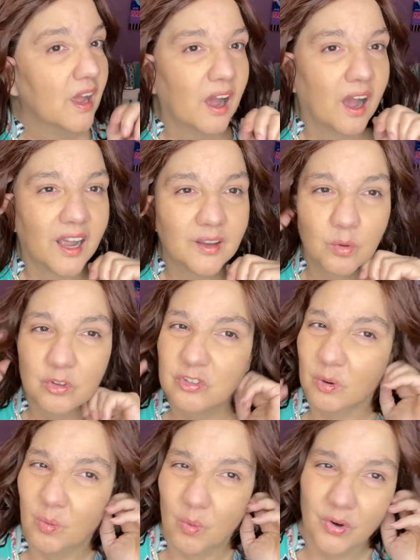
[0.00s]
I also
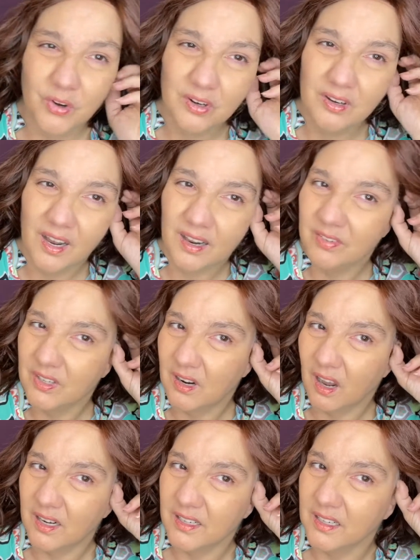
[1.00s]
ordered, and I haven't
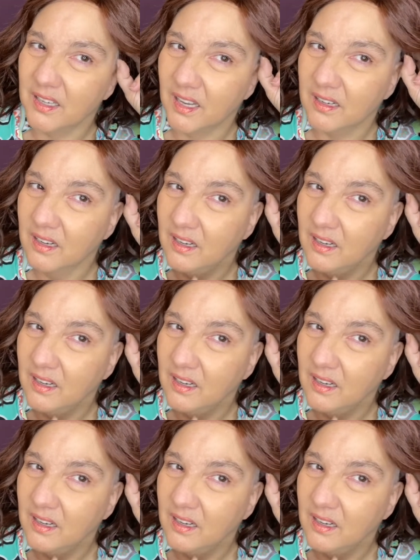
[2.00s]
gotten it yet,